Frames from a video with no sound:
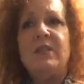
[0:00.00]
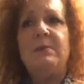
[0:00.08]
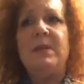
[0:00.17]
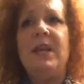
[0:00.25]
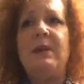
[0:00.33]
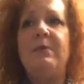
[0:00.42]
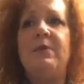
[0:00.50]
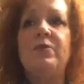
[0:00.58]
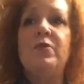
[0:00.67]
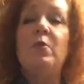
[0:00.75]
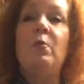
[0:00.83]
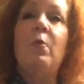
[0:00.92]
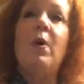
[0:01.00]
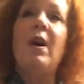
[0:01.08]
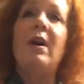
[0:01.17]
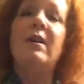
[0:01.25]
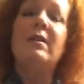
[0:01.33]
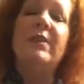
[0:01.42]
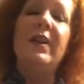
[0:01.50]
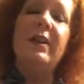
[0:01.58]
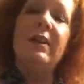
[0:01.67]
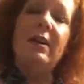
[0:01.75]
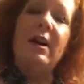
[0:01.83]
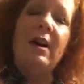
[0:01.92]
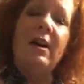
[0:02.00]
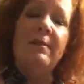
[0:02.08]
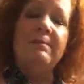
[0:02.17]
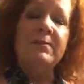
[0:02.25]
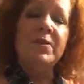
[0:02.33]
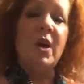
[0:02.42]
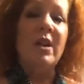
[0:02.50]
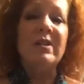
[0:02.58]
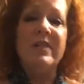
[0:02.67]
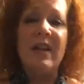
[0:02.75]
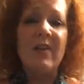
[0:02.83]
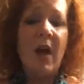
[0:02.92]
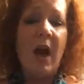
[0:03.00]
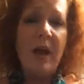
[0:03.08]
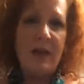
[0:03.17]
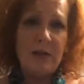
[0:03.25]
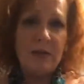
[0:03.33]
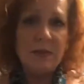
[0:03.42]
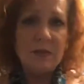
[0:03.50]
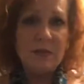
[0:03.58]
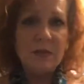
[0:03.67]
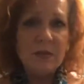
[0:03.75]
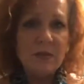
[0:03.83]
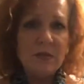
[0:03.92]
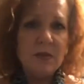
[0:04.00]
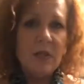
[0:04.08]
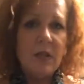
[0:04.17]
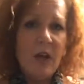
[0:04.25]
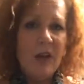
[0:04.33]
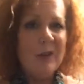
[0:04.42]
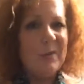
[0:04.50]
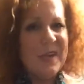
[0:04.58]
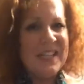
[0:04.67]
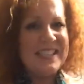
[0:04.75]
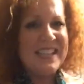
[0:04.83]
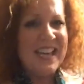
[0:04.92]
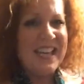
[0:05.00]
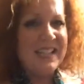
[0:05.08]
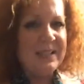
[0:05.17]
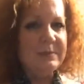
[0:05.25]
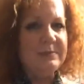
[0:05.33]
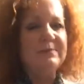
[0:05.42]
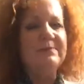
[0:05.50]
to be able to walk their um, daughter down the aisle on her wedding day.